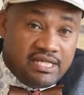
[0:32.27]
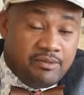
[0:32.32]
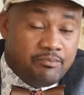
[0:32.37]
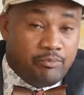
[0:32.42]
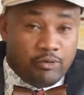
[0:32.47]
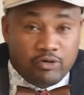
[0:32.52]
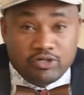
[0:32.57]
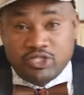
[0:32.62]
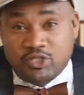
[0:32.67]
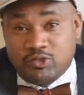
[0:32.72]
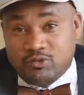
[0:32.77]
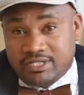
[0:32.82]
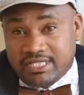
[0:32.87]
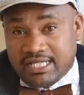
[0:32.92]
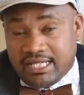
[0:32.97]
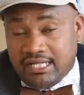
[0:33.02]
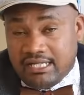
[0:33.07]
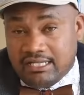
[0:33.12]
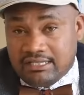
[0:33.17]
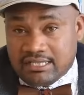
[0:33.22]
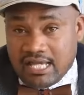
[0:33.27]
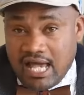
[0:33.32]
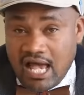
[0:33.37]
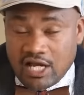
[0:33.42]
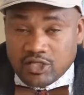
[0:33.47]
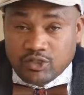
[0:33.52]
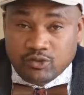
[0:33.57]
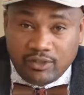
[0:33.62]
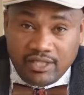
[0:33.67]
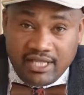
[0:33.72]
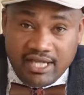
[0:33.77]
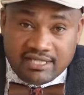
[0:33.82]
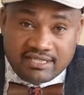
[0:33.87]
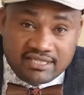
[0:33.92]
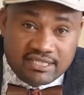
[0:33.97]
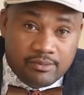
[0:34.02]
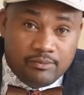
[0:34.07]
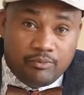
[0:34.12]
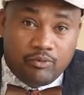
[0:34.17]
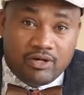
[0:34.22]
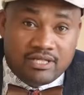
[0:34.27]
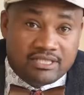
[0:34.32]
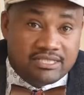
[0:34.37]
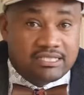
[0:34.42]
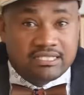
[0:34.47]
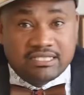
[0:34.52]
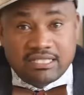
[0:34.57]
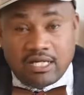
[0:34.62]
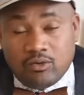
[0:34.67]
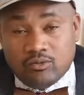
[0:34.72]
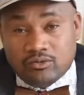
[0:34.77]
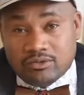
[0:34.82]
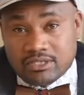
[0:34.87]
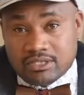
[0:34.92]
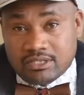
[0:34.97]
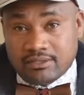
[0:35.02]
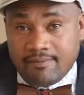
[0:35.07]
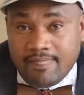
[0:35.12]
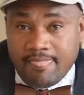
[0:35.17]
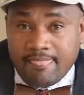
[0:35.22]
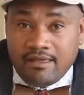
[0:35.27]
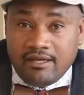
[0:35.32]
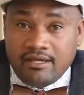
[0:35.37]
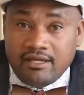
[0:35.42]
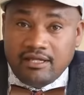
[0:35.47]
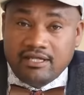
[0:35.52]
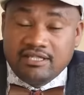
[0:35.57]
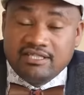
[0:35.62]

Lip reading: import to sell is actually as simple as it sounds. It